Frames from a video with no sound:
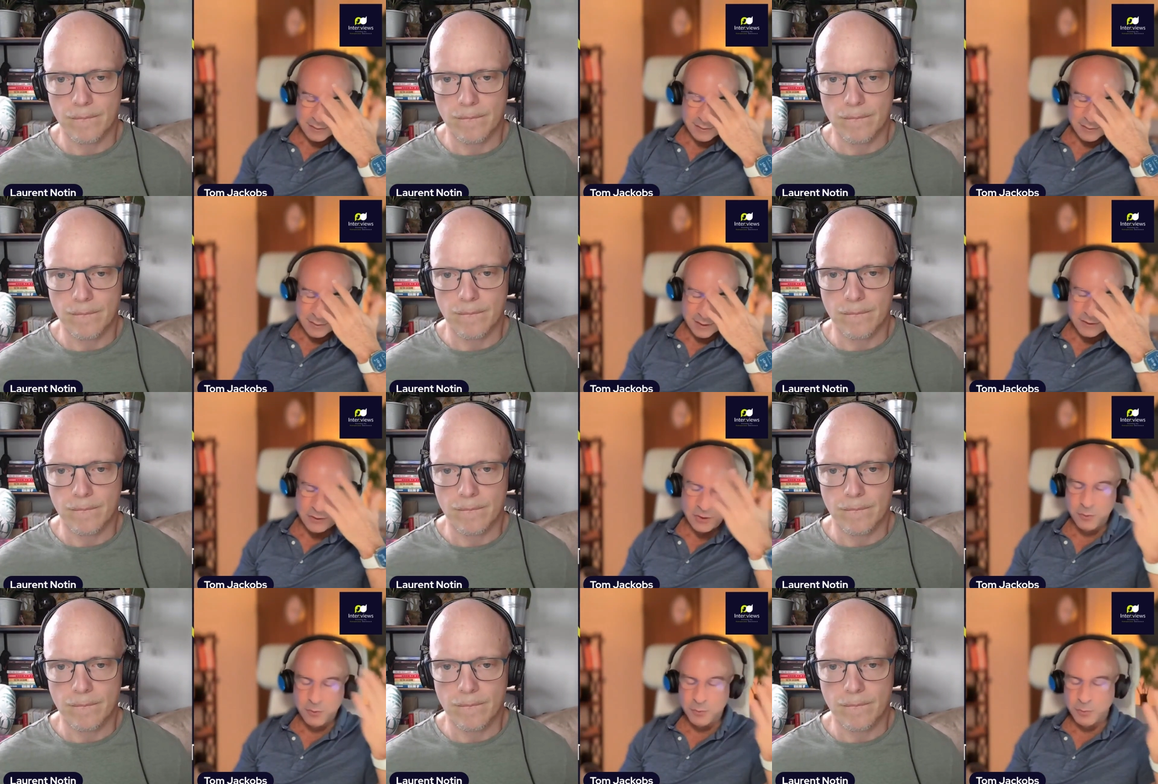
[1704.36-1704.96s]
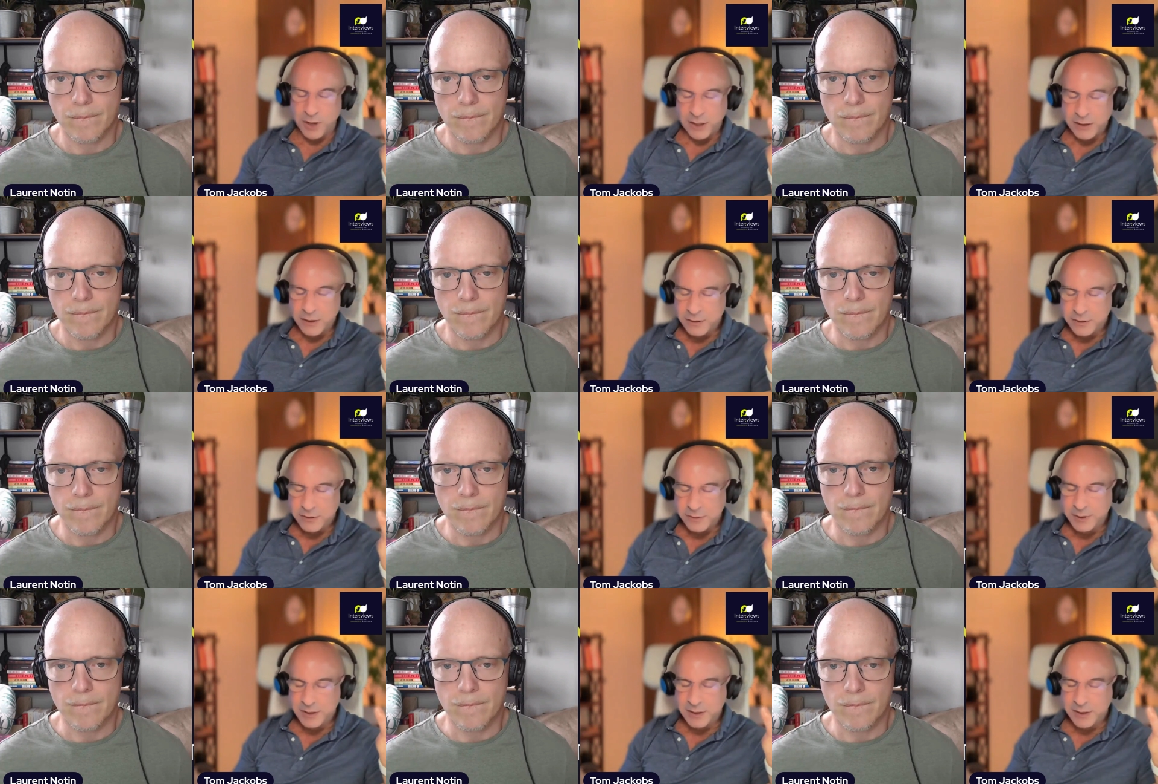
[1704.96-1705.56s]
Speaker 1: a no brainer to
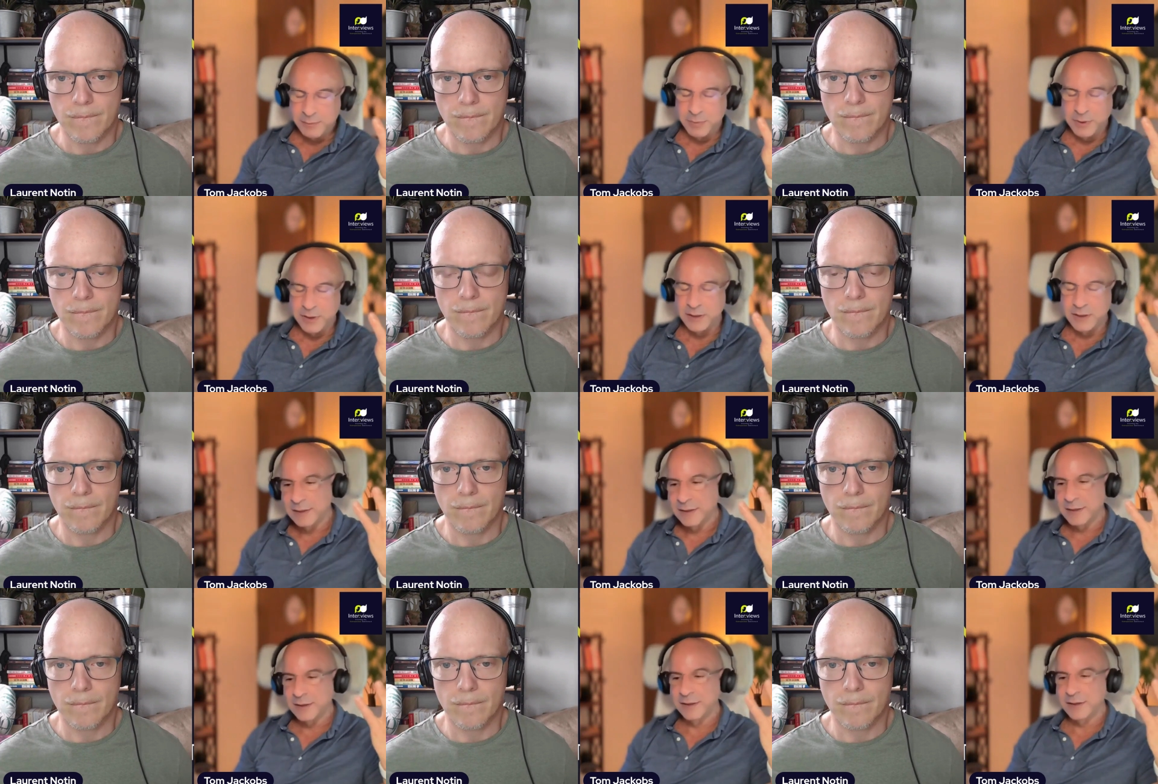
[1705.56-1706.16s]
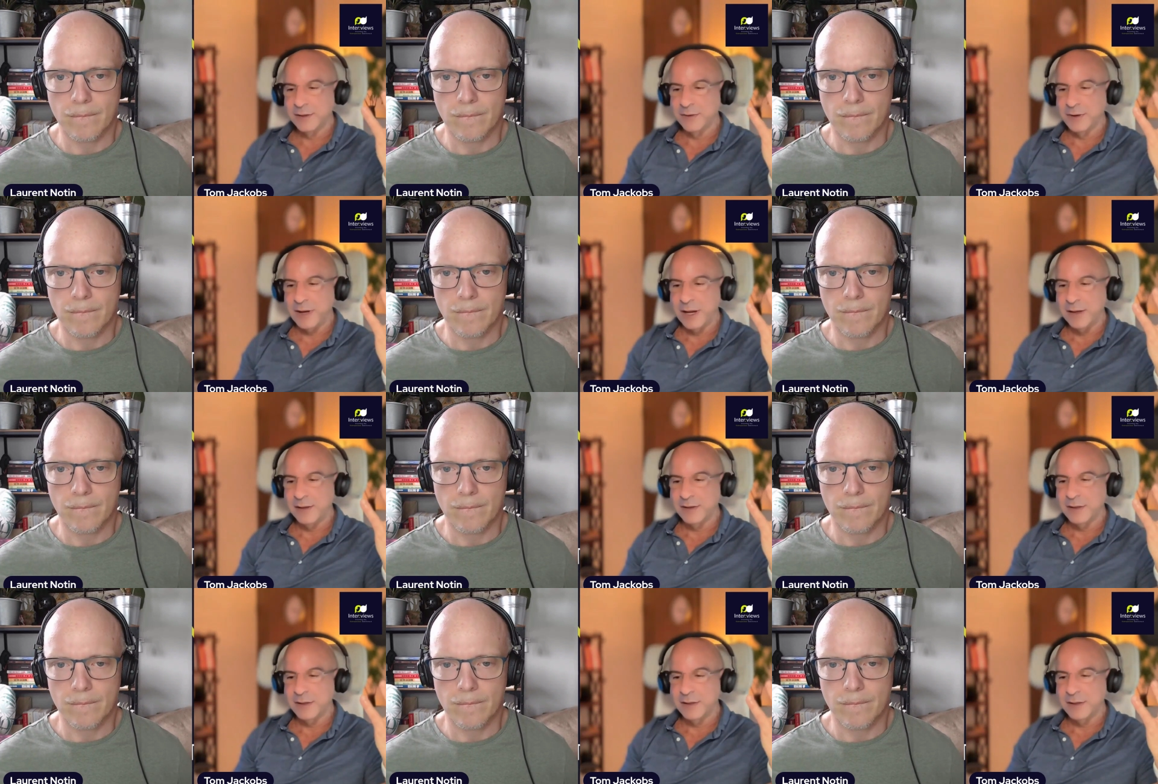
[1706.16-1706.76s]
me, but you know I
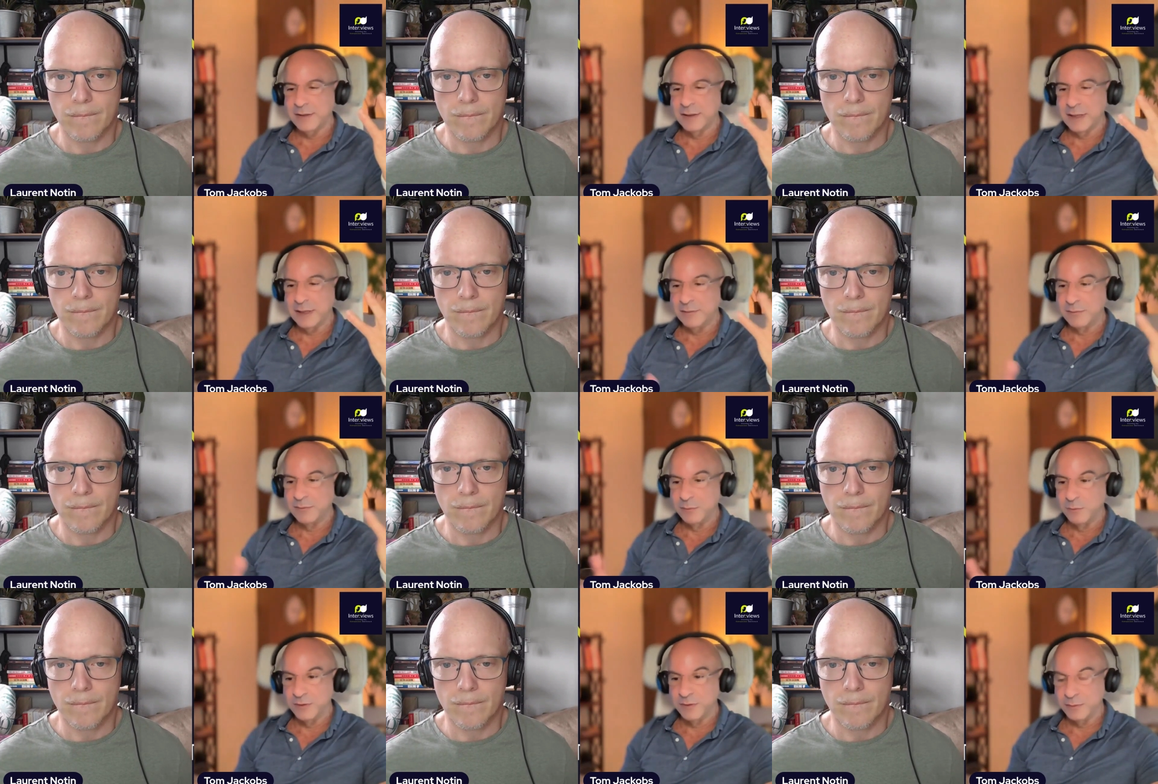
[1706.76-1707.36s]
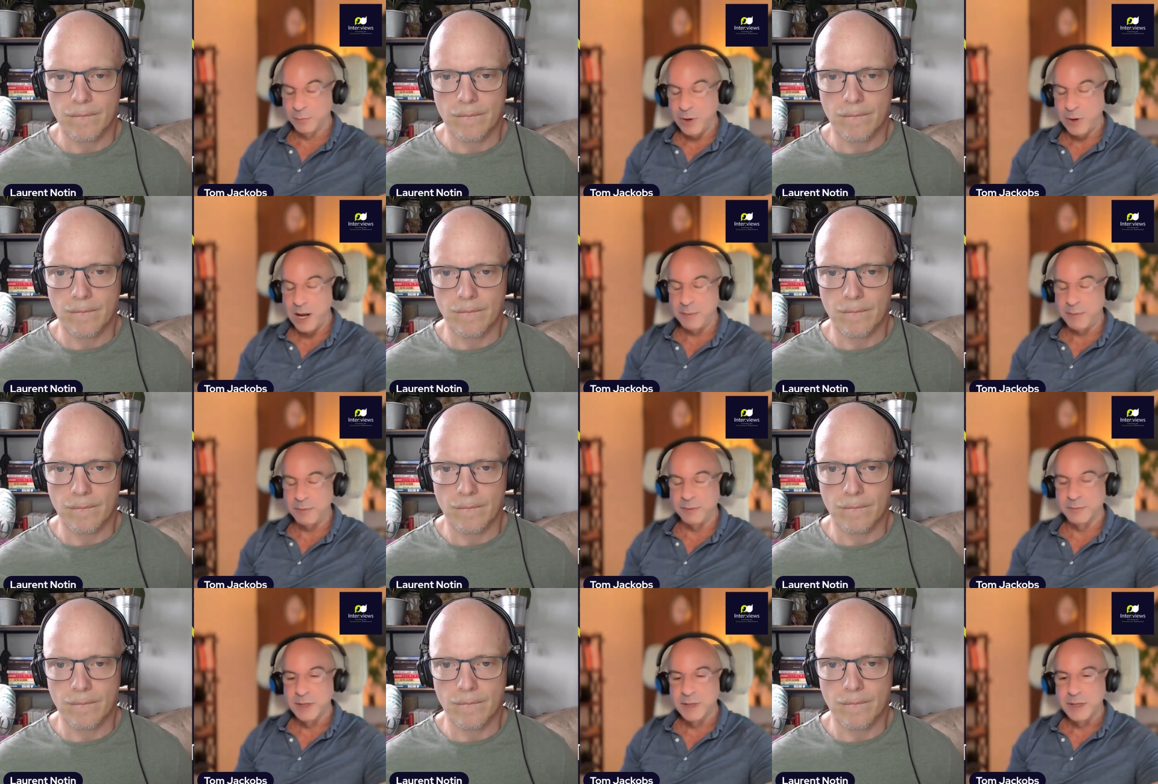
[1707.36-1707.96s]
it it was a problem
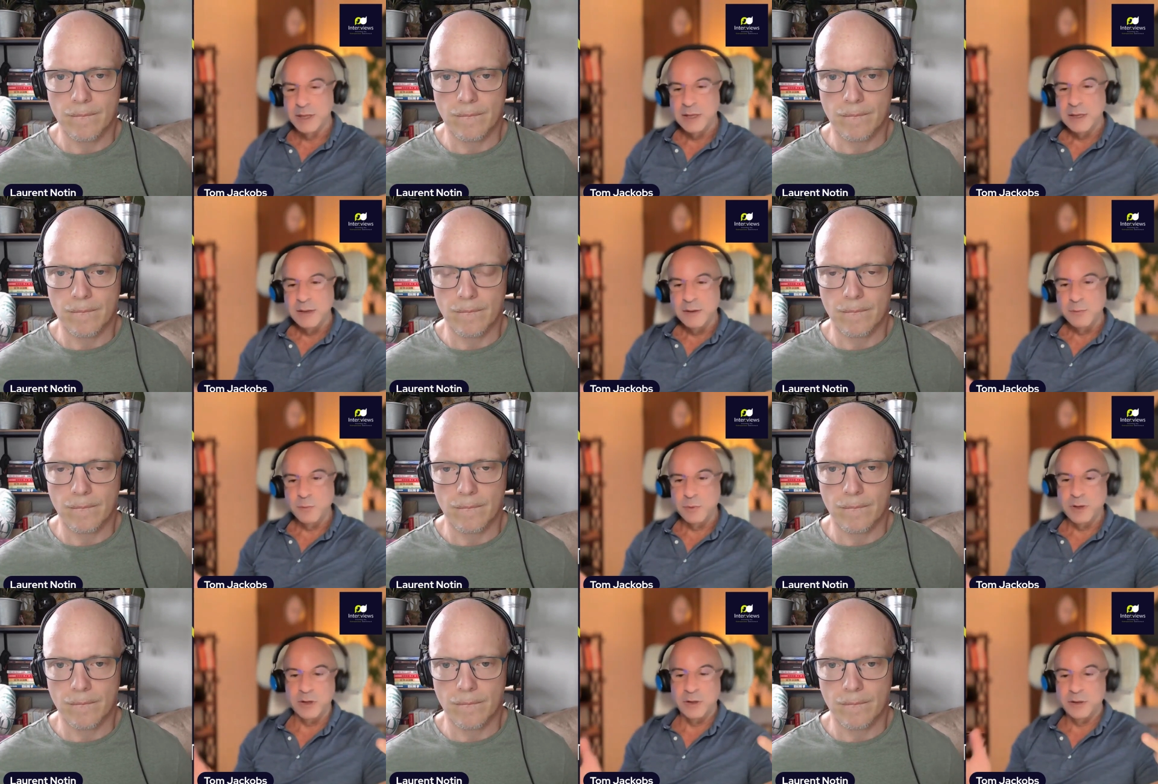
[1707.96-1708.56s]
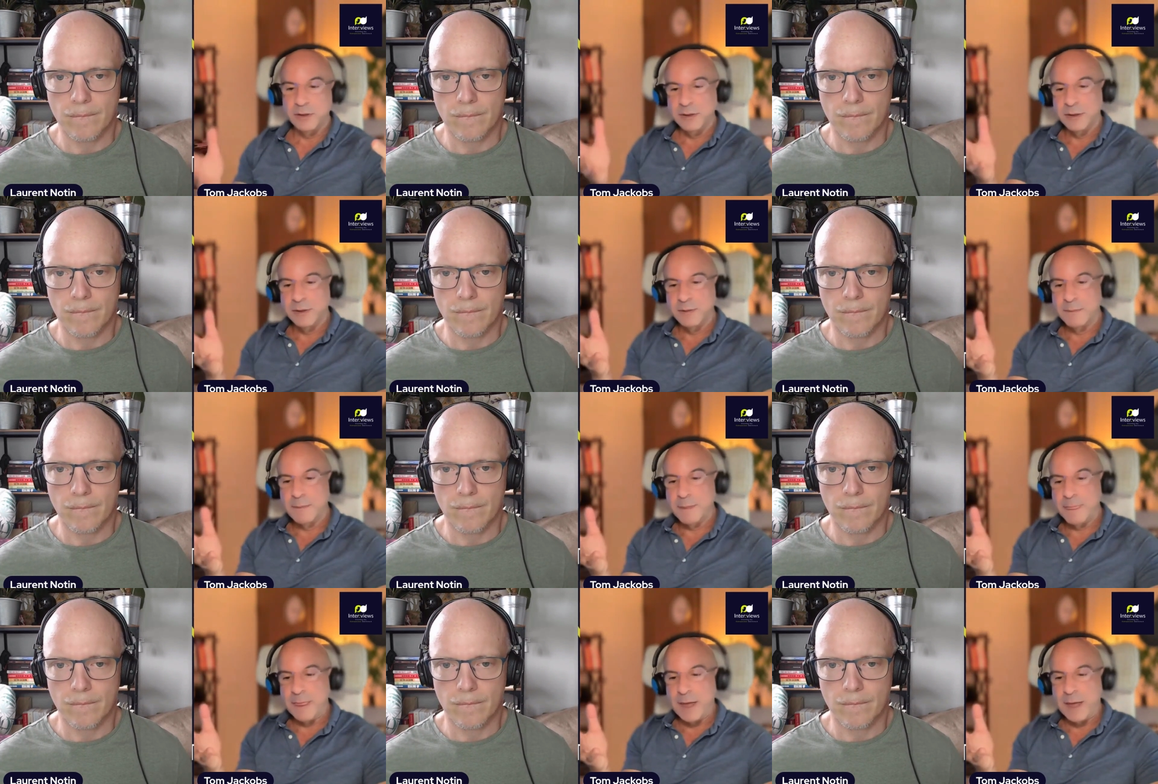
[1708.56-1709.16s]
where
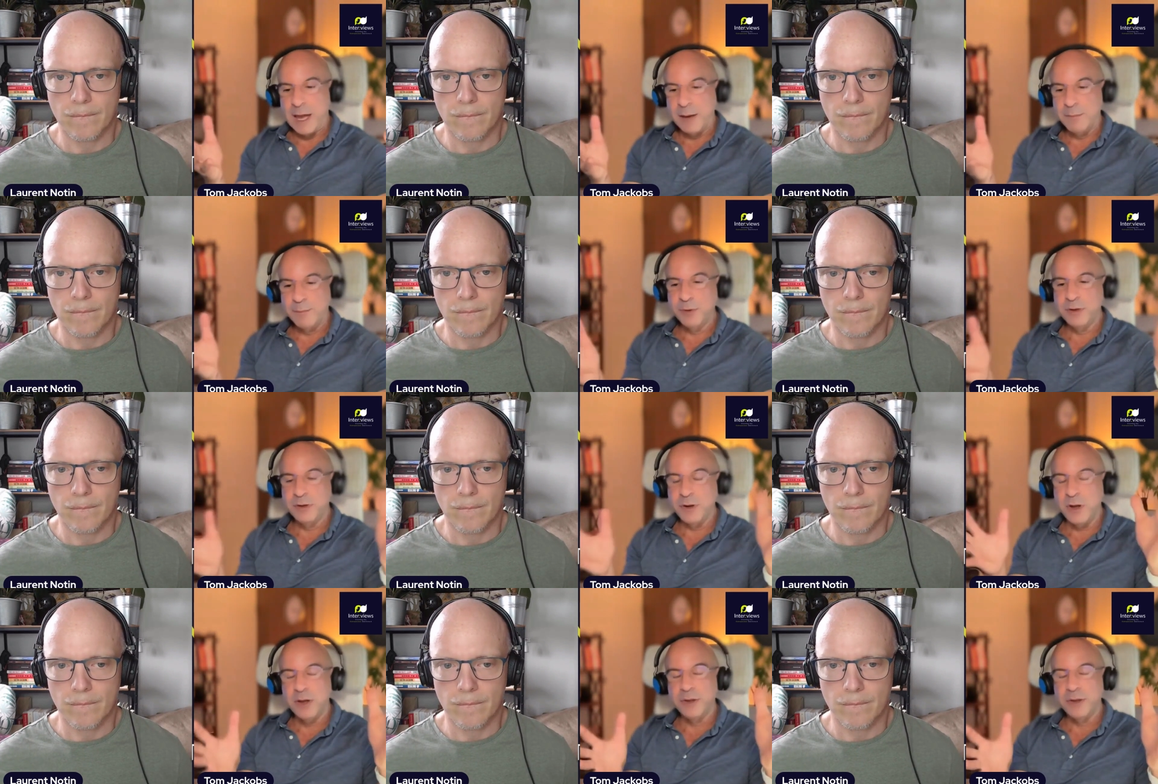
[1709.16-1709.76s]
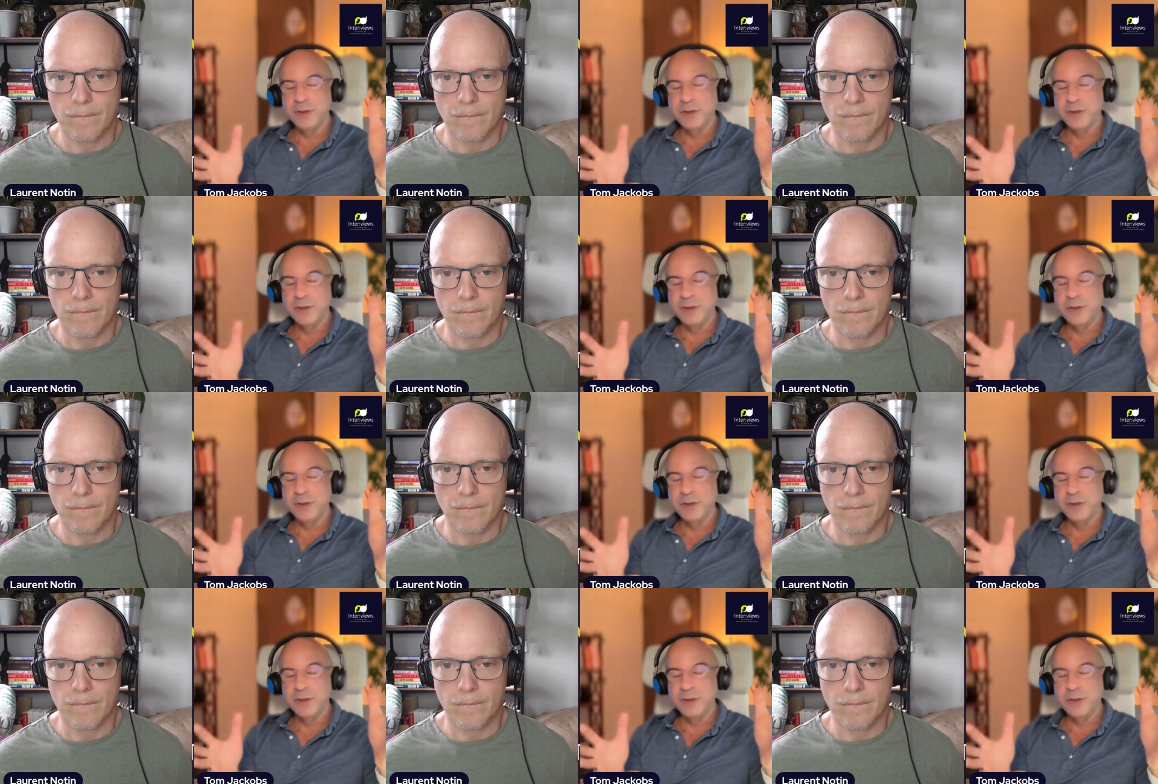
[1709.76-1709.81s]
I put all the